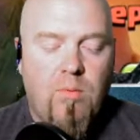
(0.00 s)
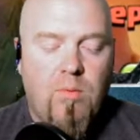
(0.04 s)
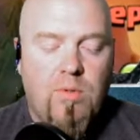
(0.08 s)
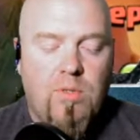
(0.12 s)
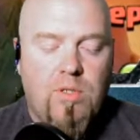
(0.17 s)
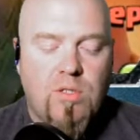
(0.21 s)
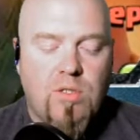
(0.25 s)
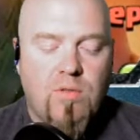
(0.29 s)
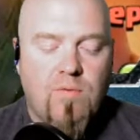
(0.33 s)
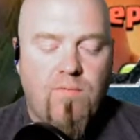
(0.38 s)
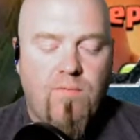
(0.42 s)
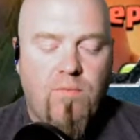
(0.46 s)
which
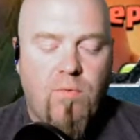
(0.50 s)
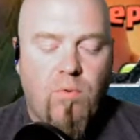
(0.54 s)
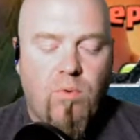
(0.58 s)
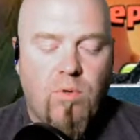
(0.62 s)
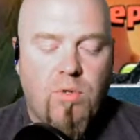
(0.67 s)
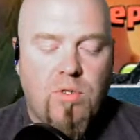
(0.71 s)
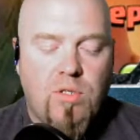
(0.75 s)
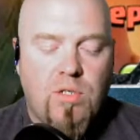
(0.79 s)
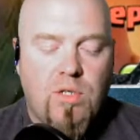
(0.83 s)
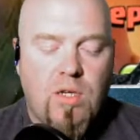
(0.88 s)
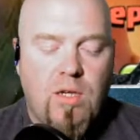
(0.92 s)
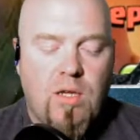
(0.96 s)
is
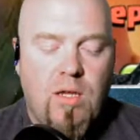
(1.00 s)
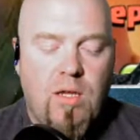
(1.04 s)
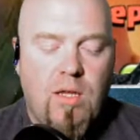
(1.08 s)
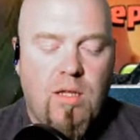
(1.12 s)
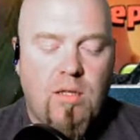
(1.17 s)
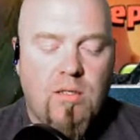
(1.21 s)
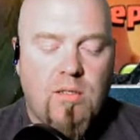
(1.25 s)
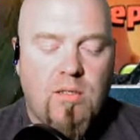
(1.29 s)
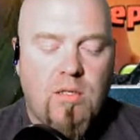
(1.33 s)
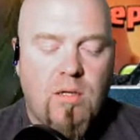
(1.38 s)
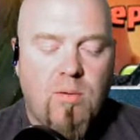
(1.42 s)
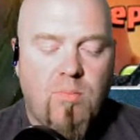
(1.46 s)
unfortunate,
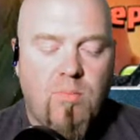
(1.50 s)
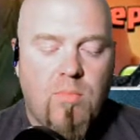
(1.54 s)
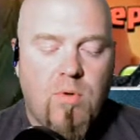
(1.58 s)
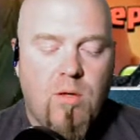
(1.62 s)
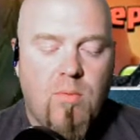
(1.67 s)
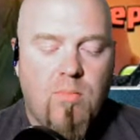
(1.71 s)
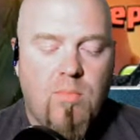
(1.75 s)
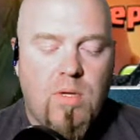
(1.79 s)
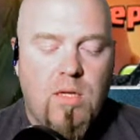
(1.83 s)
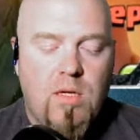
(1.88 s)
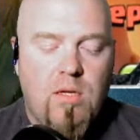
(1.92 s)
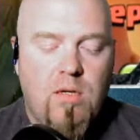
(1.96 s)
and some
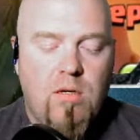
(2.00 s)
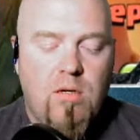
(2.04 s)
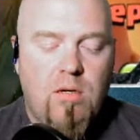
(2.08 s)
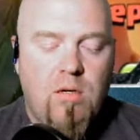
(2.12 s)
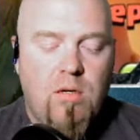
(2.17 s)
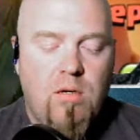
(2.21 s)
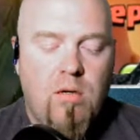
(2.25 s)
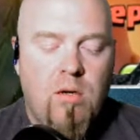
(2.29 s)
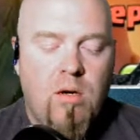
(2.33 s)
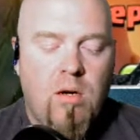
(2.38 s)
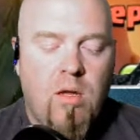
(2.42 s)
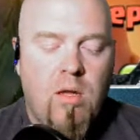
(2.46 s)
come
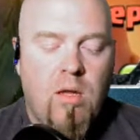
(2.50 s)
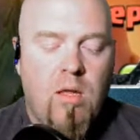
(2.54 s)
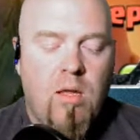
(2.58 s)
here,